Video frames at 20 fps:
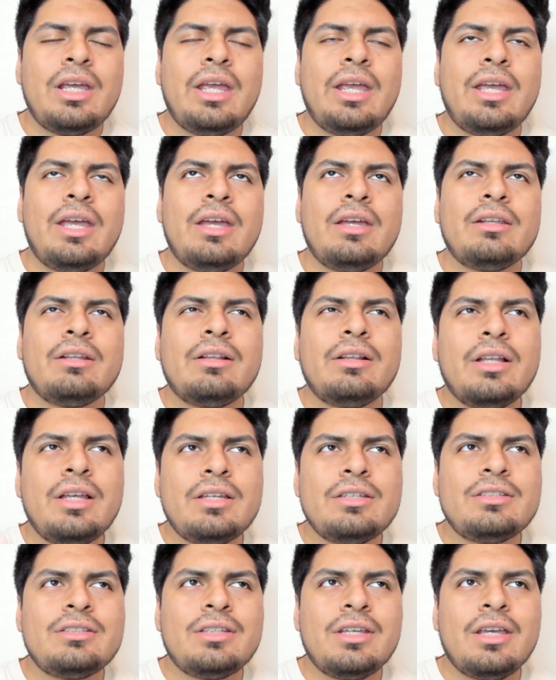and
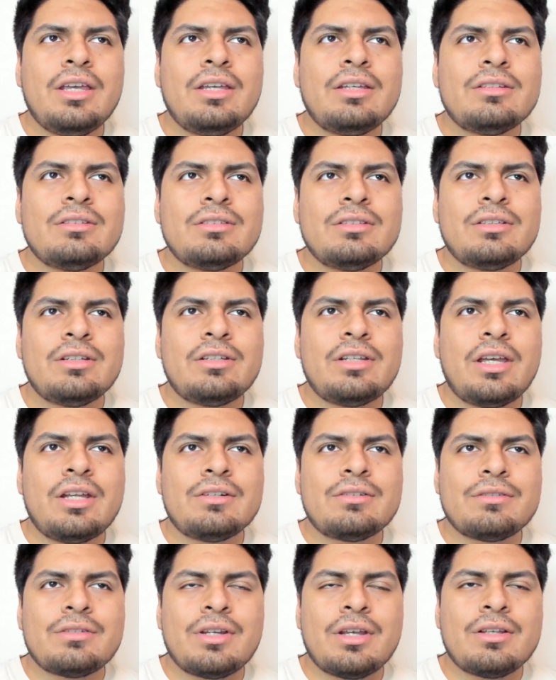less days than
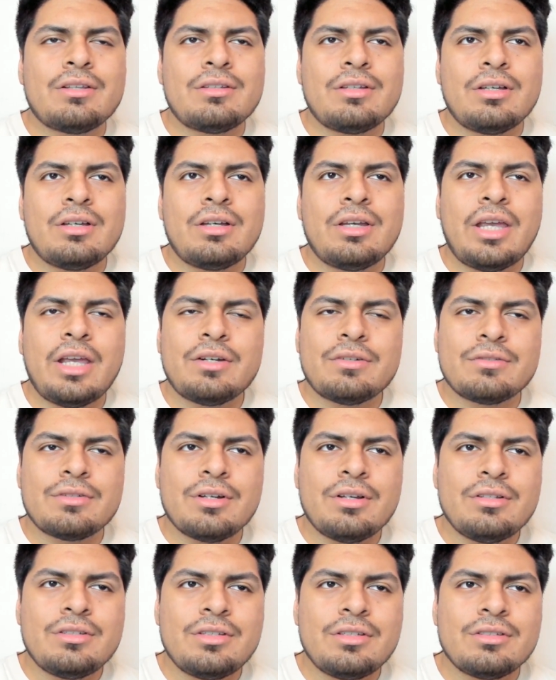Andrew
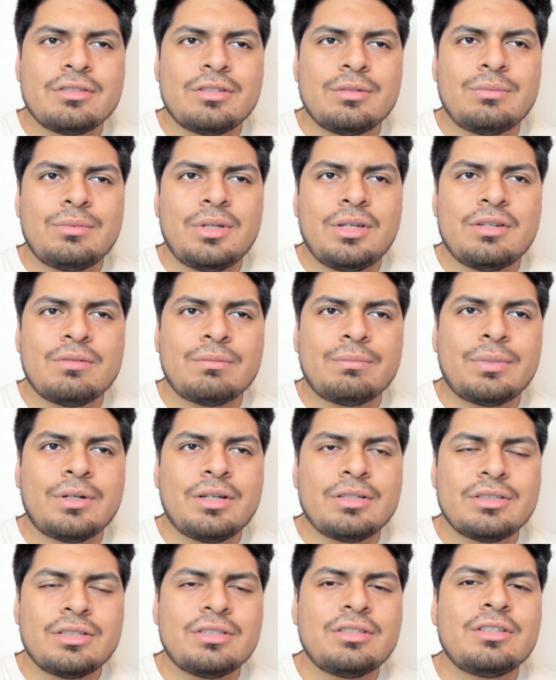Johnson's impeachment
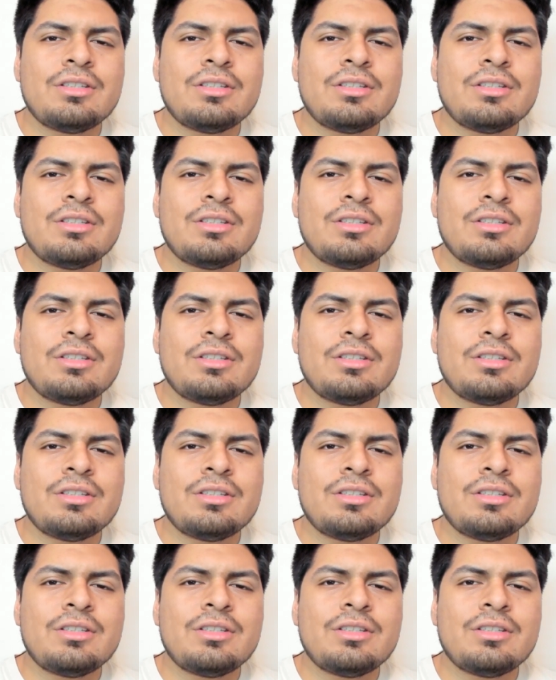process.